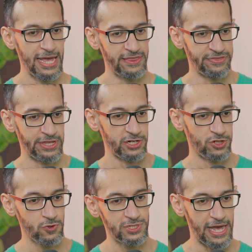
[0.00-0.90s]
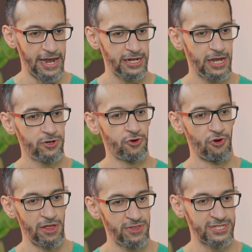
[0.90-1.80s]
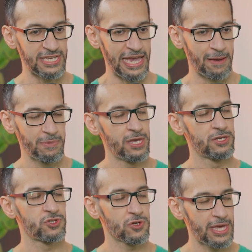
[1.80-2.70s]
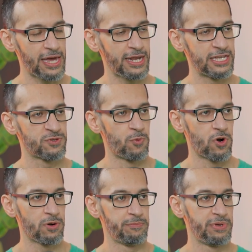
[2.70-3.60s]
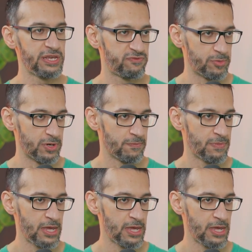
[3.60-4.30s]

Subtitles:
Then they'll use that to run the scam so that it's more believable.